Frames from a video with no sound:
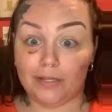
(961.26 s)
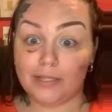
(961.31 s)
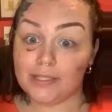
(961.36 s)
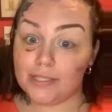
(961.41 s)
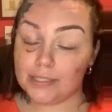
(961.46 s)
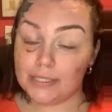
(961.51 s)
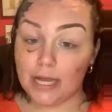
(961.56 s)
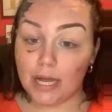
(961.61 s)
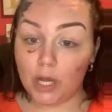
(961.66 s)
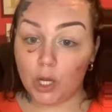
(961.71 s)

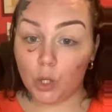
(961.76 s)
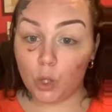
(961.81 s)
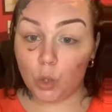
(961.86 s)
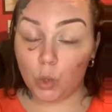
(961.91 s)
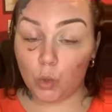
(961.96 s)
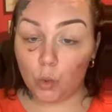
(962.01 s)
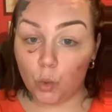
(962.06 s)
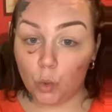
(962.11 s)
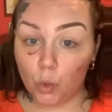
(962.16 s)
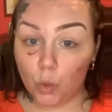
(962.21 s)

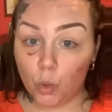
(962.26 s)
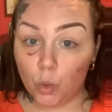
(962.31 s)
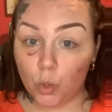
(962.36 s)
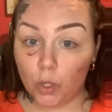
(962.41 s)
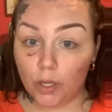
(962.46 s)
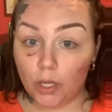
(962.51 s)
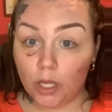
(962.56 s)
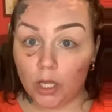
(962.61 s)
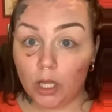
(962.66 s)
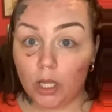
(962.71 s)
So,
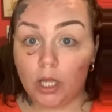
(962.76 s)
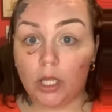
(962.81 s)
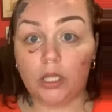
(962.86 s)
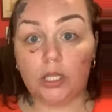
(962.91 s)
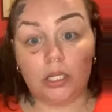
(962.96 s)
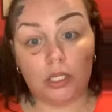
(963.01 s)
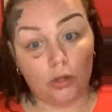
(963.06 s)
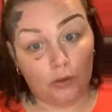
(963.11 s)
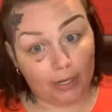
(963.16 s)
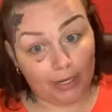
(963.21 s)

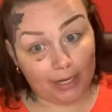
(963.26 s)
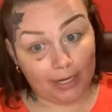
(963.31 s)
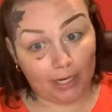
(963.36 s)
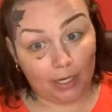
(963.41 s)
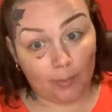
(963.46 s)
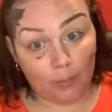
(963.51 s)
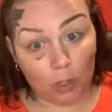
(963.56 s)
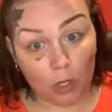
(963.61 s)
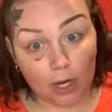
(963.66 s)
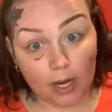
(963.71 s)
you know, I got
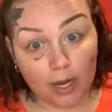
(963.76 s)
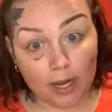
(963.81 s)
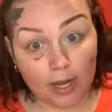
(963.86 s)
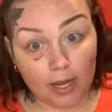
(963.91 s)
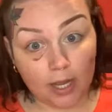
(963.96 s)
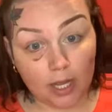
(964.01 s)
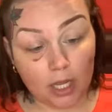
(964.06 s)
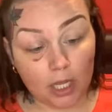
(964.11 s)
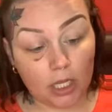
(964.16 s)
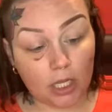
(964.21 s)
an
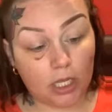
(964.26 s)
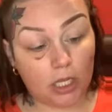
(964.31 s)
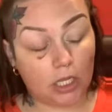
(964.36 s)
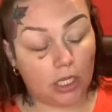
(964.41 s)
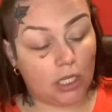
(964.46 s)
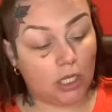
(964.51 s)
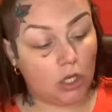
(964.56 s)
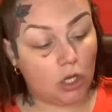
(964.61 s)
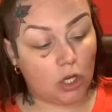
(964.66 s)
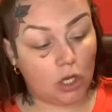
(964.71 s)
MRI
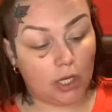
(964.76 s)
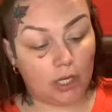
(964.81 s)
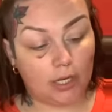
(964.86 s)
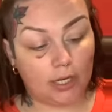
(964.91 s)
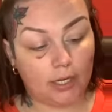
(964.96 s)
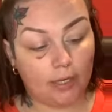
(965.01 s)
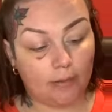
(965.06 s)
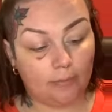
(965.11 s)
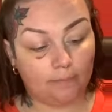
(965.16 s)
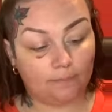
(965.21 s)
on
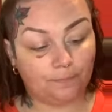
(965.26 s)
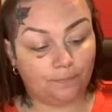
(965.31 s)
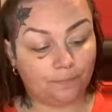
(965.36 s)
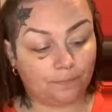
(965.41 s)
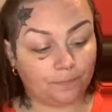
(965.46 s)
it.